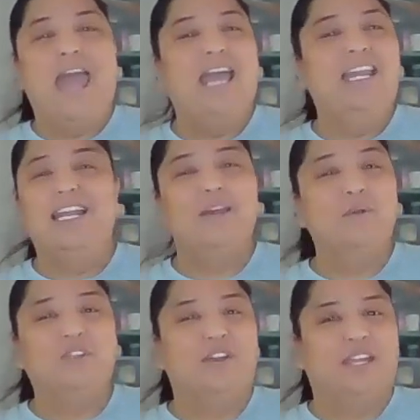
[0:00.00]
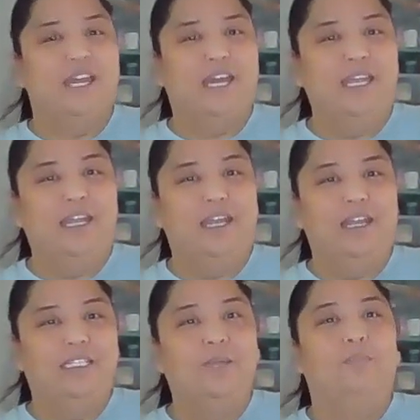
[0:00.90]
and then I always forget
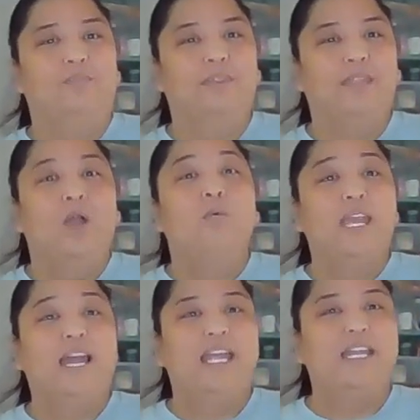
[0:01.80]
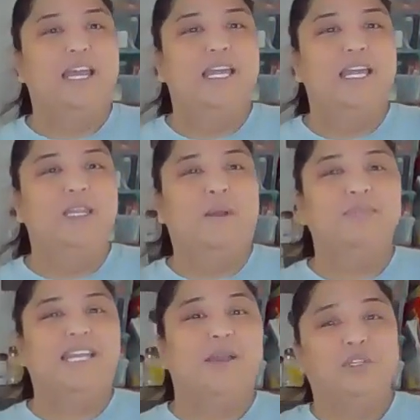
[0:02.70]
to. Yeah, and the
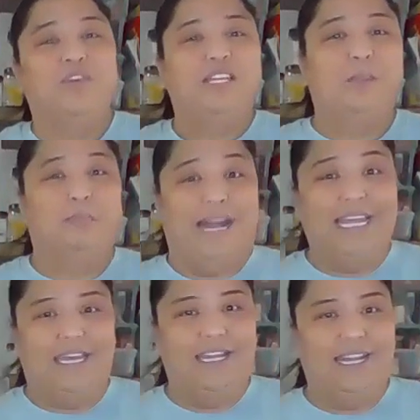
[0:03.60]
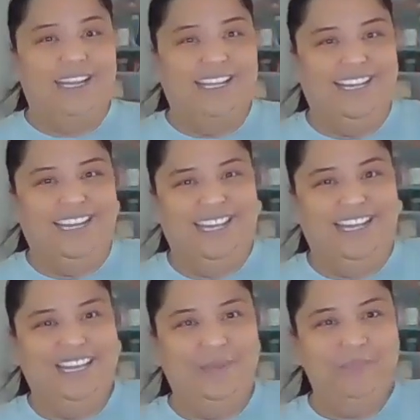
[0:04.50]
problem is I always forget to buy
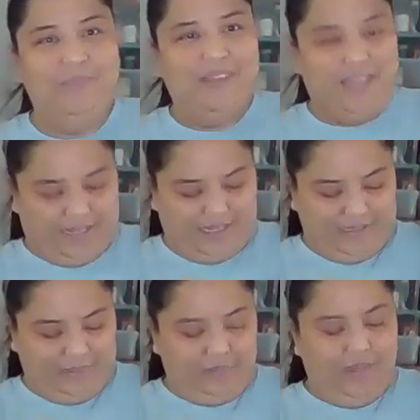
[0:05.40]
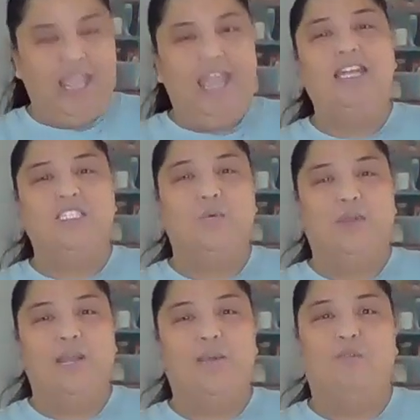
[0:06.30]
it. And then so
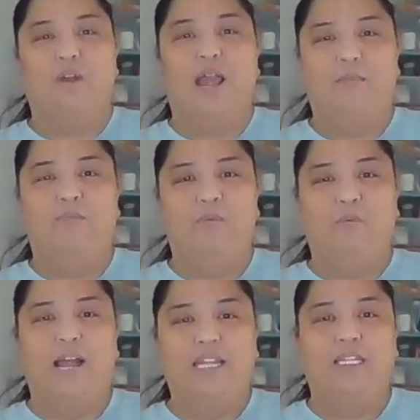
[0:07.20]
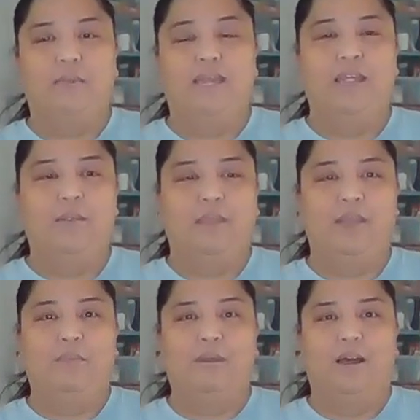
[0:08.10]
when I'm wanting to make